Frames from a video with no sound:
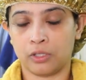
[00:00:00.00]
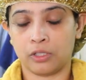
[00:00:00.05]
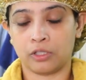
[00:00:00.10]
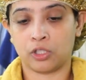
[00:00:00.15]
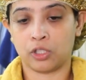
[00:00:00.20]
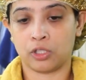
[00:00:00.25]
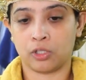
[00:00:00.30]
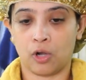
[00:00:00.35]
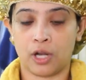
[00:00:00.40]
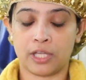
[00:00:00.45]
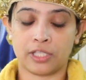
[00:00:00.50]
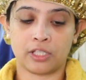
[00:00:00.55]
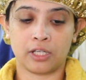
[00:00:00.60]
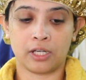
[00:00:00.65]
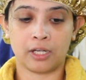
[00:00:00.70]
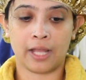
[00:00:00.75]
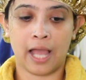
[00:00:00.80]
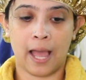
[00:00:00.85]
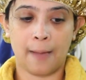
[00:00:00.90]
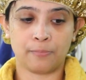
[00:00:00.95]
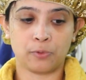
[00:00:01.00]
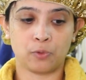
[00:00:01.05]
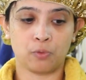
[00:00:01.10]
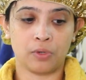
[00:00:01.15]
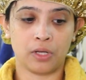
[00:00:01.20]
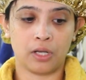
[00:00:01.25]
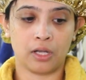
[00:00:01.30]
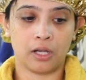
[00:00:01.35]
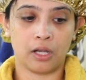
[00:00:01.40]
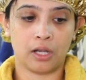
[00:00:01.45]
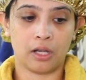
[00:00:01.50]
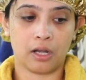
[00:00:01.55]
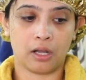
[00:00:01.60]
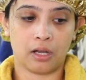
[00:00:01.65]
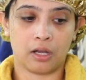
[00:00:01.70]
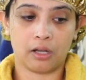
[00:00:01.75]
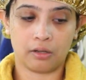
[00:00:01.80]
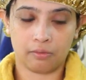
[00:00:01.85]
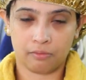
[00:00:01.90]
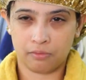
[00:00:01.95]
cholesterol caps
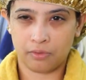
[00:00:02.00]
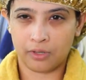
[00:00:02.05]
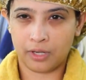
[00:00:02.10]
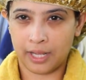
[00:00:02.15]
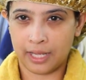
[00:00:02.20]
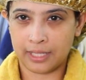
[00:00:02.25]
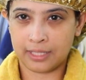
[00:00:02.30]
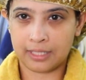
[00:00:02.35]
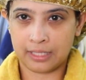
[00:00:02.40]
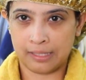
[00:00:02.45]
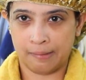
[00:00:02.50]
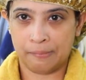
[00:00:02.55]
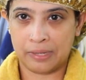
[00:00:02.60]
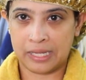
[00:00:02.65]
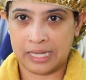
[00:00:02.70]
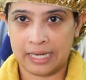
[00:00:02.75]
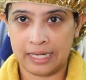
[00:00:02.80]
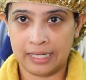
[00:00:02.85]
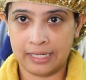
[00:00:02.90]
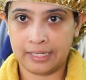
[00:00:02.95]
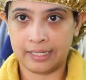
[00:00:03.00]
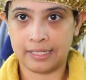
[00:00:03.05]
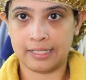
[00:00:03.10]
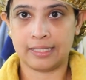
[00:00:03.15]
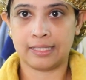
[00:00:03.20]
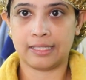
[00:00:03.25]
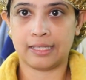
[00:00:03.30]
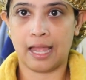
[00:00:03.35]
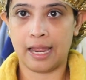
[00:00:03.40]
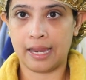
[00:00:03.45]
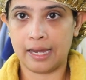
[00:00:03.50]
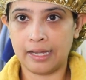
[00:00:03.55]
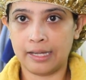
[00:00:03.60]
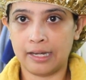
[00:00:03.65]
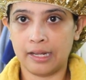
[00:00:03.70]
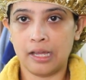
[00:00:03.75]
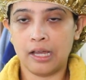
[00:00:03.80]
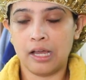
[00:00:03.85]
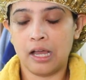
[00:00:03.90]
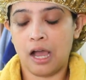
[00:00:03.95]
will create some heat
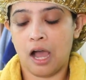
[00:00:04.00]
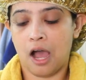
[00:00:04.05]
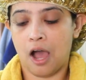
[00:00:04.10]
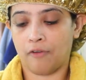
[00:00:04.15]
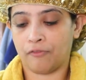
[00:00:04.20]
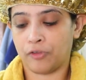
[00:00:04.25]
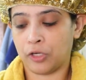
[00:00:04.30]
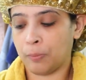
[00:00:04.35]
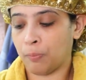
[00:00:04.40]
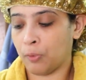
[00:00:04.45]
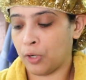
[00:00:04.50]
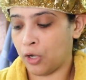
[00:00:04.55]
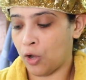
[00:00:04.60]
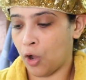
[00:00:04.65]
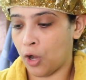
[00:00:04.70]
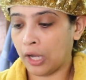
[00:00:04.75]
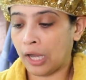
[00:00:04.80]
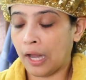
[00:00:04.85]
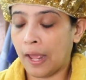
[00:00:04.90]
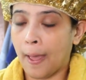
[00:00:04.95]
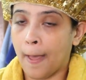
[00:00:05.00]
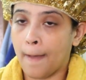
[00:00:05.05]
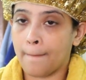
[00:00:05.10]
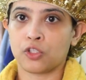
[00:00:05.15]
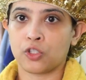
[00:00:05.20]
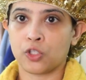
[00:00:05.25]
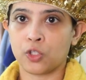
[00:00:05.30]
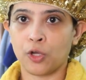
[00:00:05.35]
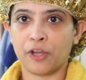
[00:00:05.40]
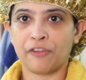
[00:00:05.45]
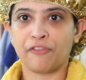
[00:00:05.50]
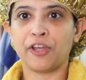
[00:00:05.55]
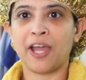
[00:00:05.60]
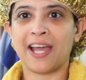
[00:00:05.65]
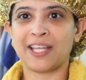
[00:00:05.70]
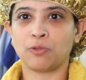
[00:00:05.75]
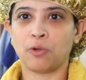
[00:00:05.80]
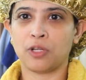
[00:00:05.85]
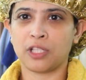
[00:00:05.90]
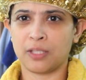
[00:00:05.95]
inside after you put it on. So if you
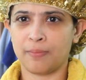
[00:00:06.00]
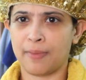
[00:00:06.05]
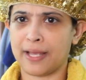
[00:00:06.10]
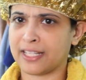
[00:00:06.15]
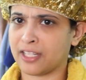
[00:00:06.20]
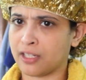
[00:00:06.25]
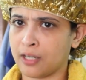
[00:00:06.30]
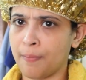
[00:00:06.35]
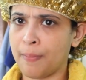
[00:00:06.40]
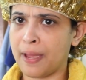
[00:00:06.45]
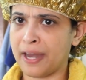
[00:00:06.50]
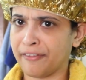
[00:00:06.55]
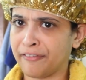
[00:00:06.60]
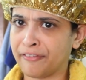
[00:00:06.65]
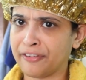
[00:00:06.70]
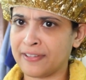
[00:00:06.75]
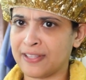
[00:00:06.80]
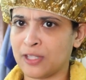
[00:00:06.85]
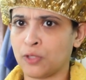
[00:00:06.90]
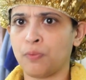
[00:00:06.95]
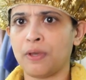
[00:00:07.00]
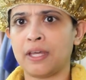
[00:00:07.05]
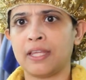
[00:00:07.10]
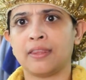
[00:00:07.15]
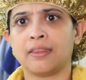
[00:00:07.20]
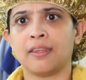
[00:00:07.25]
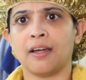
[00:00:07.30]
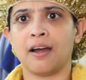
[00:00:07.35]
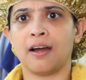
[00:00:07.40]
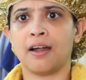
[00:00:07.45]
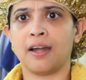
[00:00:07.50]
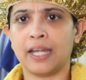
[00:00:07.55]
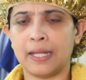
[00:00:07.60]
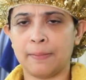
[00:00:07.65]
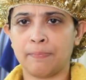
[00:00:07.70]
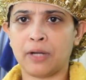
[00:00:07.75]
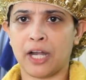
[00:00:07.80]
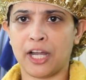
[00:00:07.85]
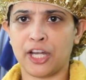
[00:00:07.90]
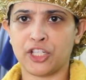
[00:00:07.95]
guys want some extra benefits with
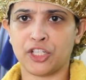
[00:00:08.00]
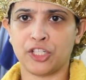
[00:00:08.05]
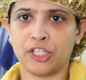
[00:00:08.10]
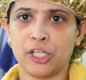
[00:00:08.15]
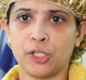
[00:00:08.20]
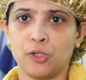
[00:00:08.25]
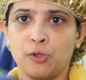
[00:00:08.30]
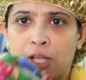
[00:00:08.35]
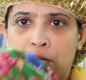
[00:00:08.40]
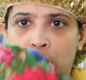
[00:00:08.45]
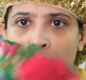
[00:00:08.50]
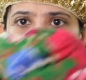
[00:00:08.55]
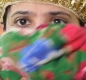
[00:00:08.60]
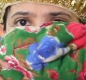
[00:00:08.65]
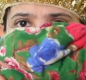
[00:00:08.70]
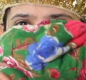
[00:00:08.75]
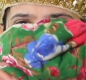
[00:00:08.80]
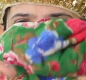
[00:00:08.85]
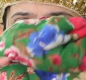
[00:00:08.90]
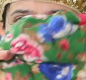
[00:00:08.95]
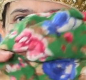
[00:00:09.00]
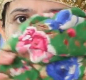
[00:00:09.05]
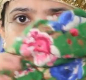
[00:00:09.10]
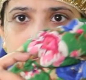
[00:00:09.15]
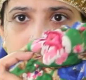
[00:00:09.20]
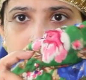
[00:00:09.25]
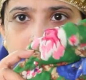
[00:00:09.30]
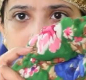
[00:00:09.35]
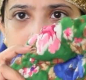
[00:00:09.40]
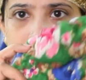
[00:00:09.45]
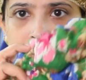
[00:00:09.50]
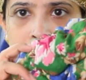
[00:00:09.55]
deep conditioning, you can also get a